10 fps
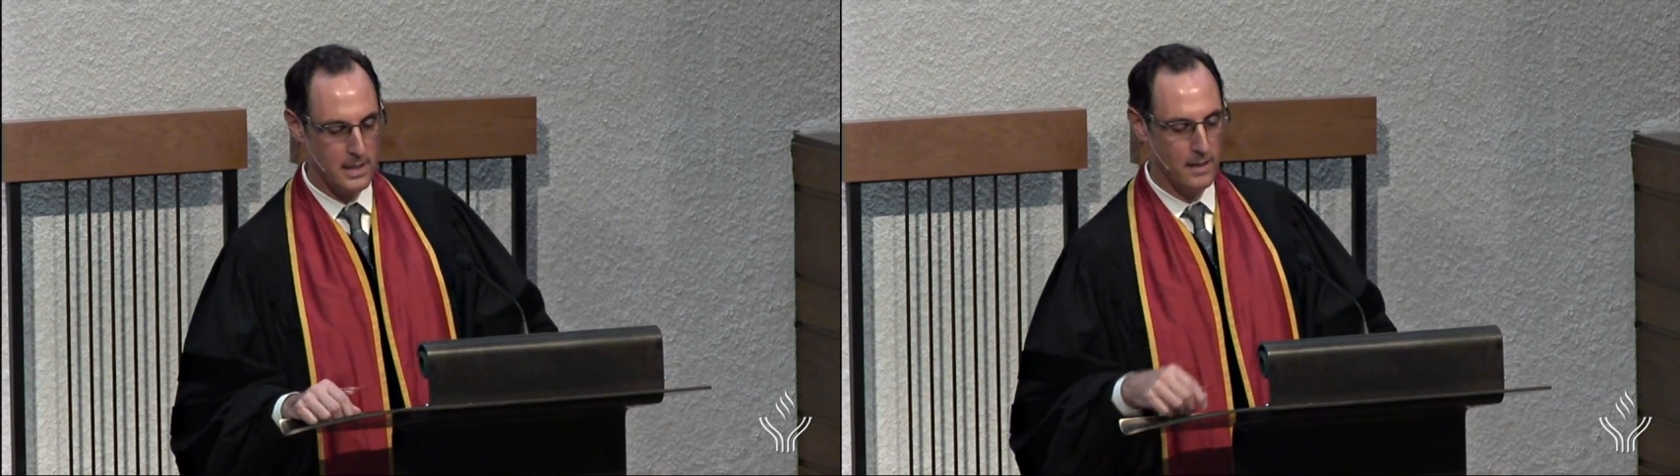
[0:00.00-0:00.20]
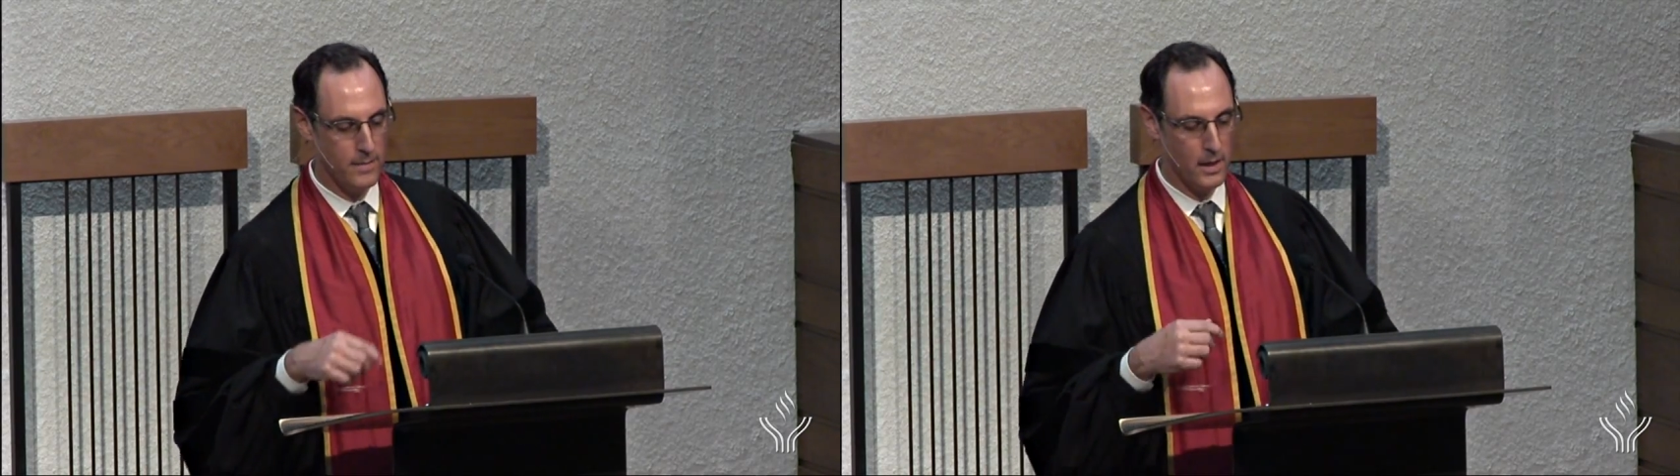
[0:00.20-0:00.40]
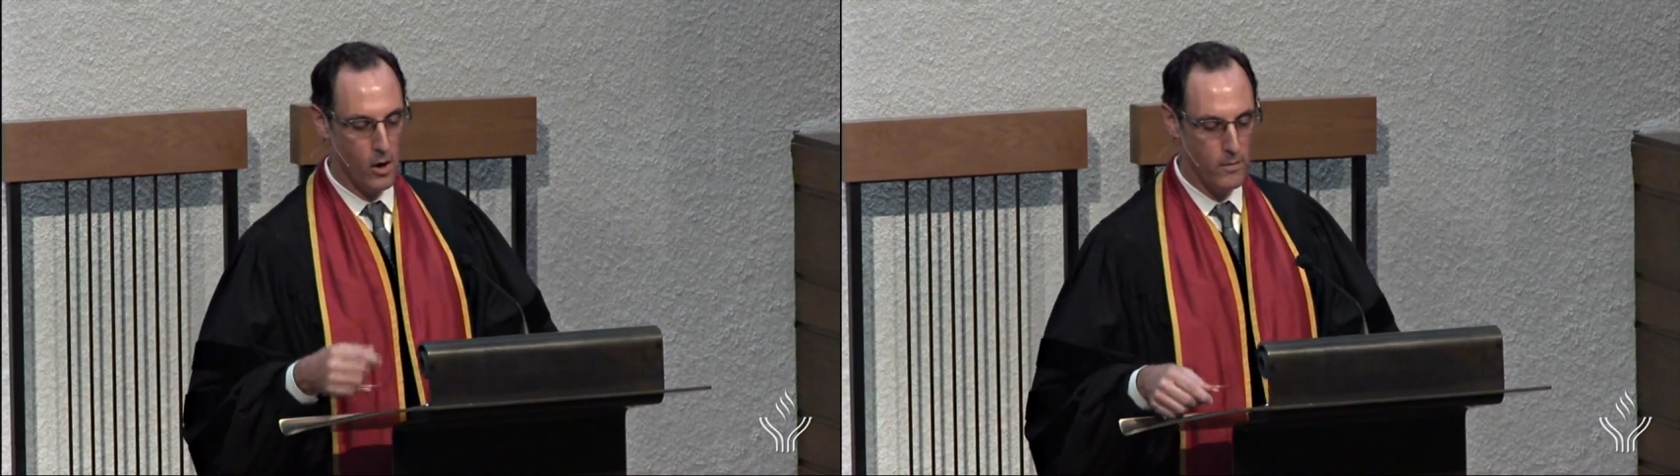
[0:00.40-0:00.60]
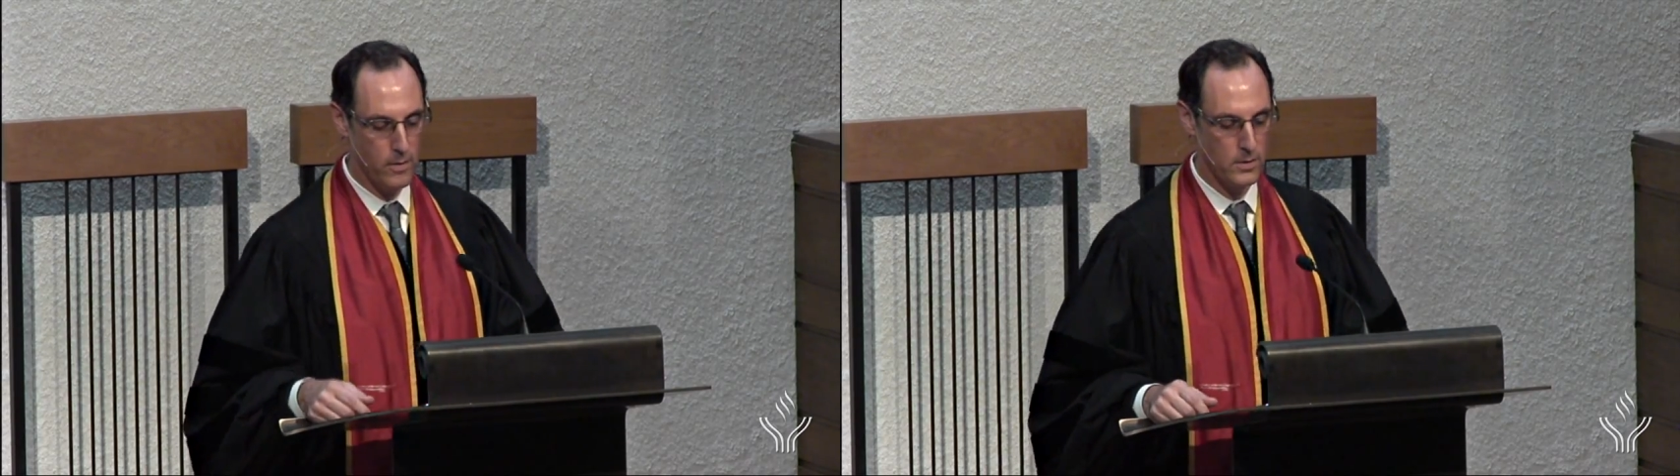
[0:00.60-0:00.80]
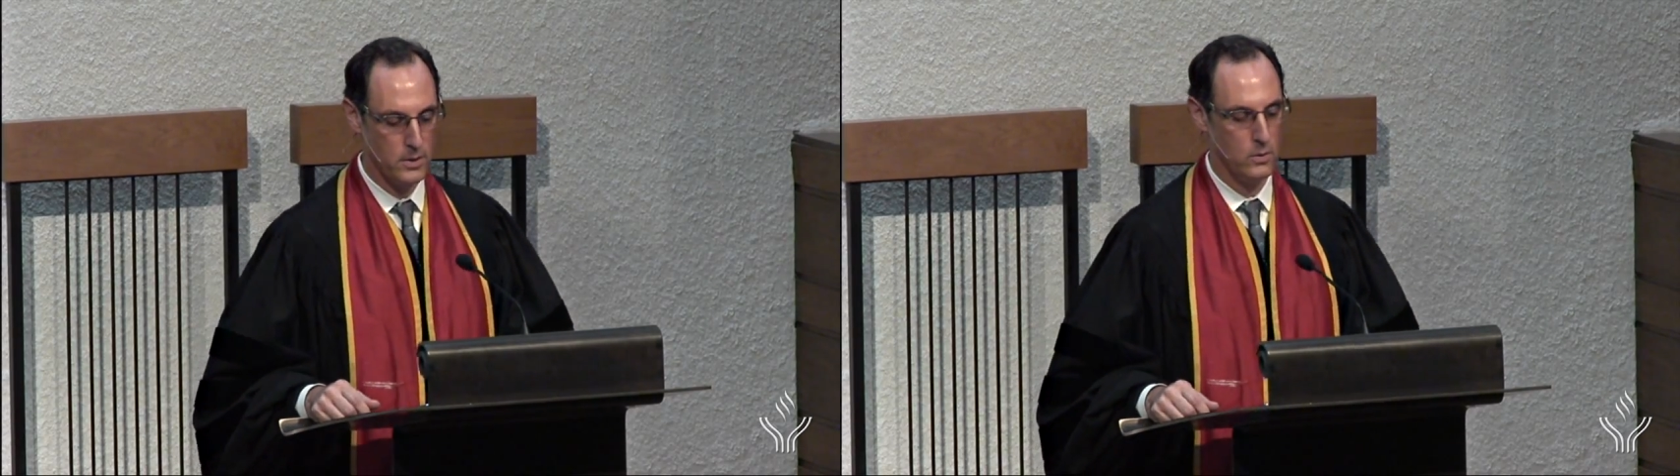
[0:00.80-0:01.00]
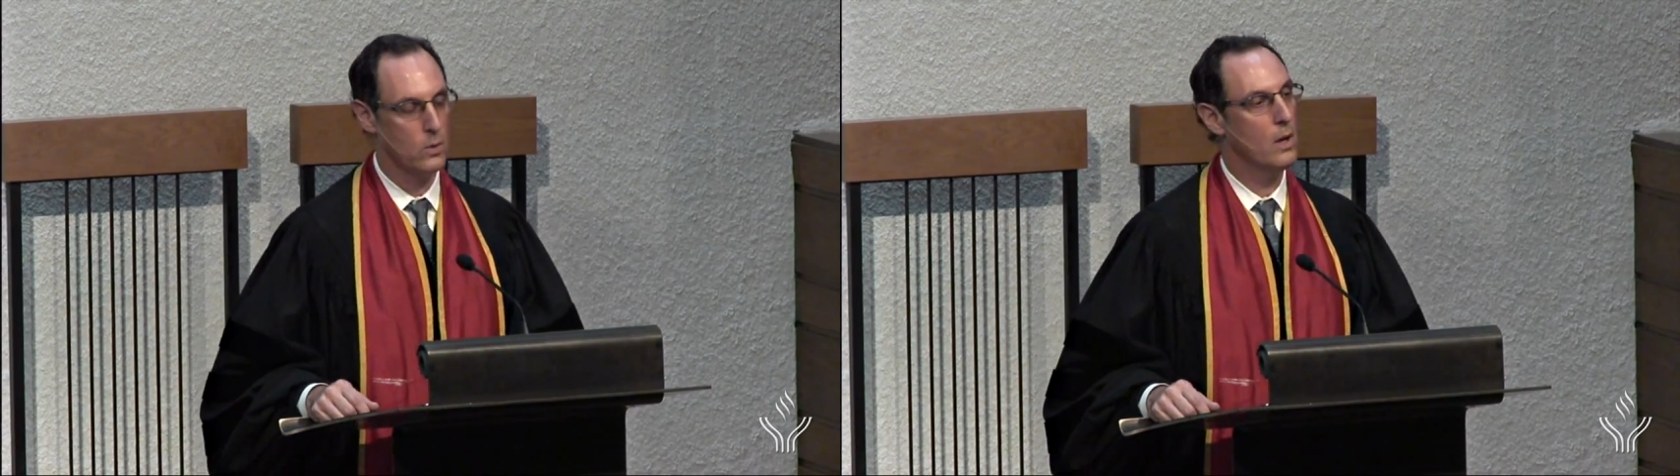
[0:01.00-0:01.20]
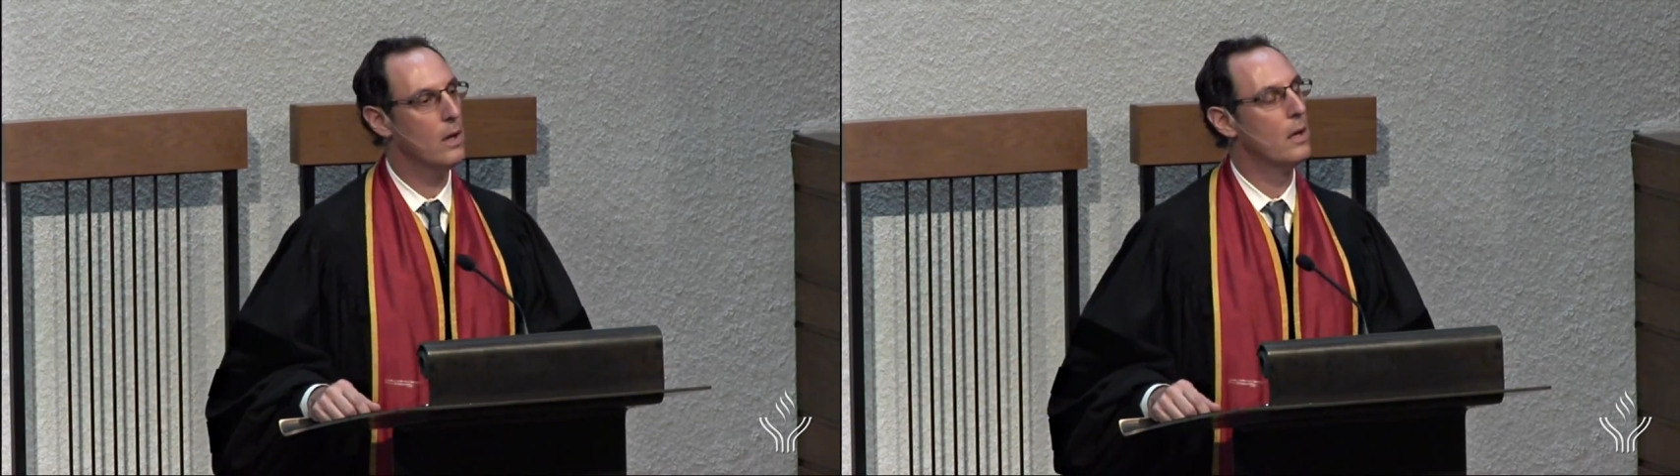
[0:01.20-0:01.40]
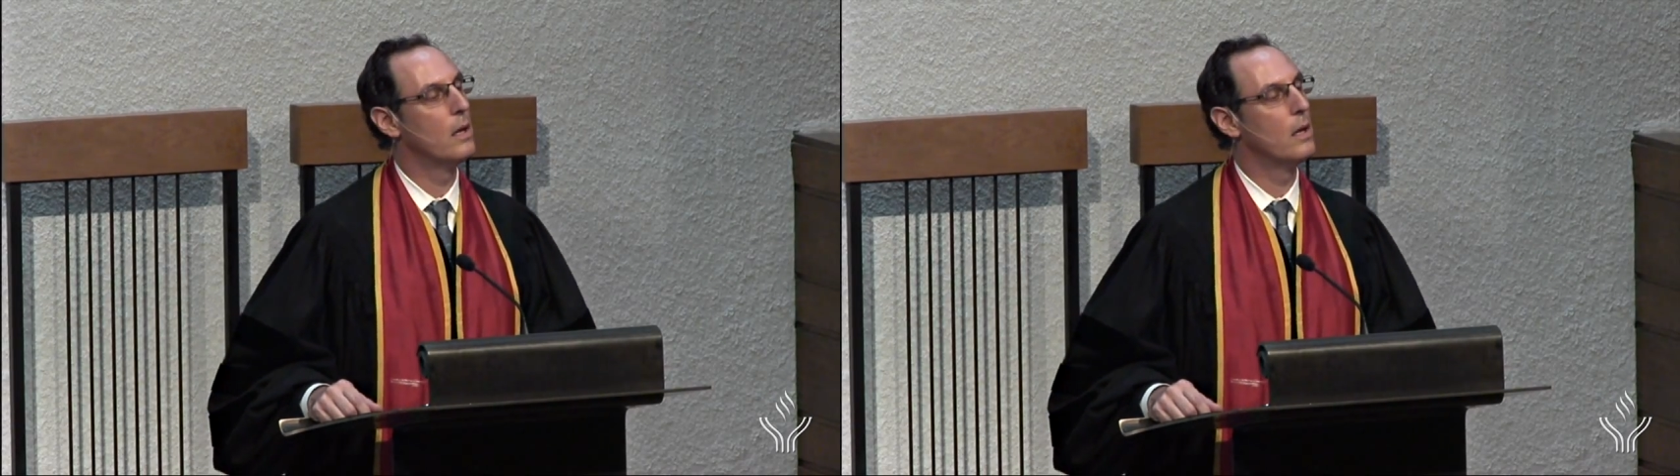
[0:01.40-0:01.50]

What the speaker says: giving over to